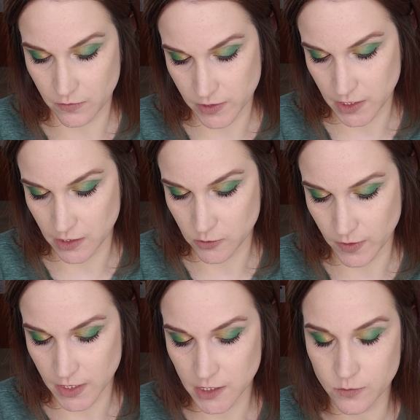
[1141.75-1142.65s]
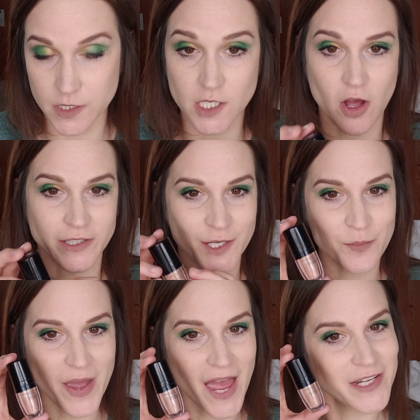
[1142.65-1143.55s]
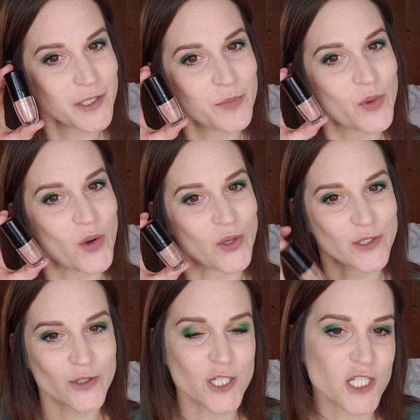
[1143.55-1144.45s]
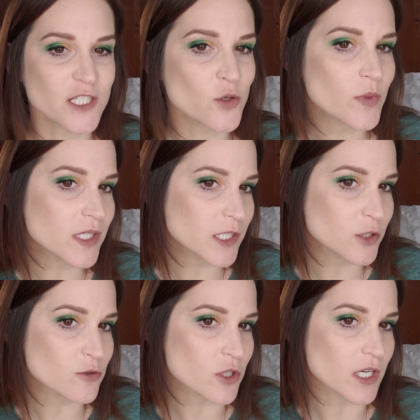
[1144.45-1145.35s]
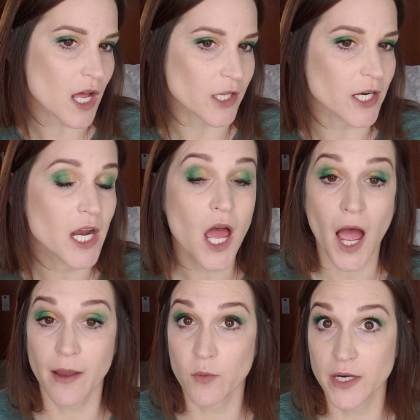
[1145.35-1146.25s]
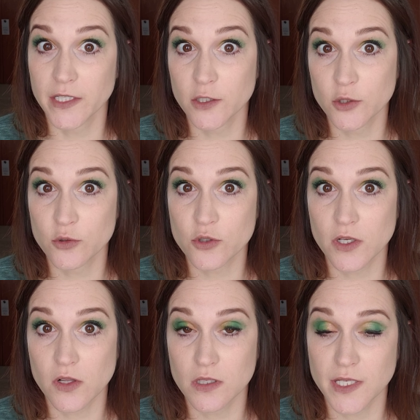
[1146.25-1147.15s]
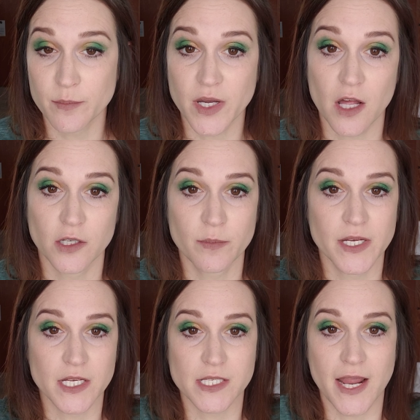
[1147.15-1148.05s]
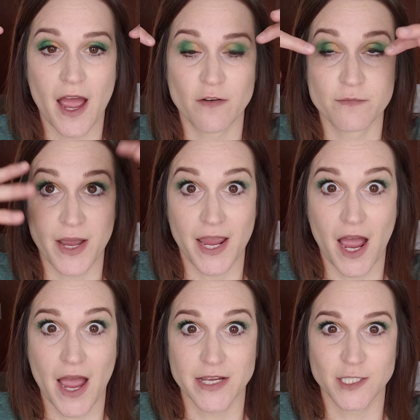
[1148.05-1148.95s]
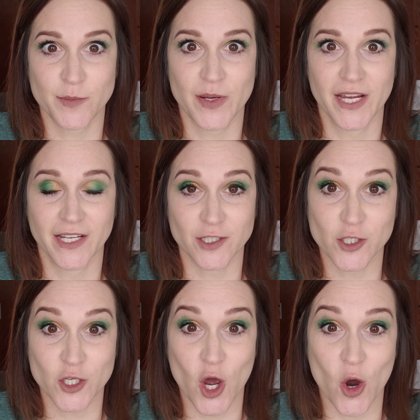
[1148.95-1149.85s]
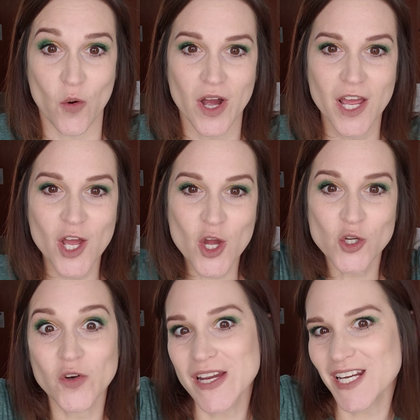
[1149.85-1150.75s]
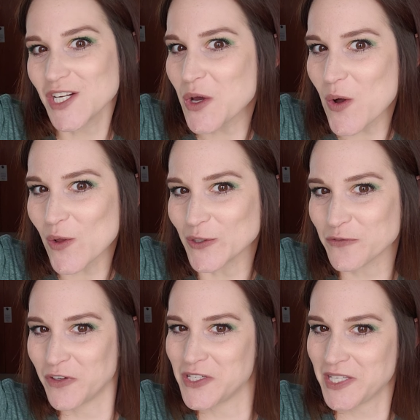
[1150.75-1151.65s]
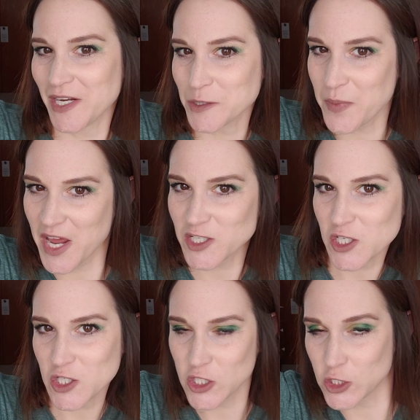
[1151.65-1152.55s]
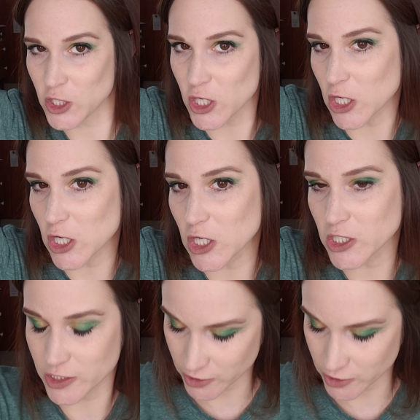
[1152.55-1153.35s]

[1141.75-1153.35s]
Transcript: What's this one? This one's called Compatible. So it's just a really neutral color. I wanted a neutral lip color because I have my eyes being so green and gold for St. Patrick's Day.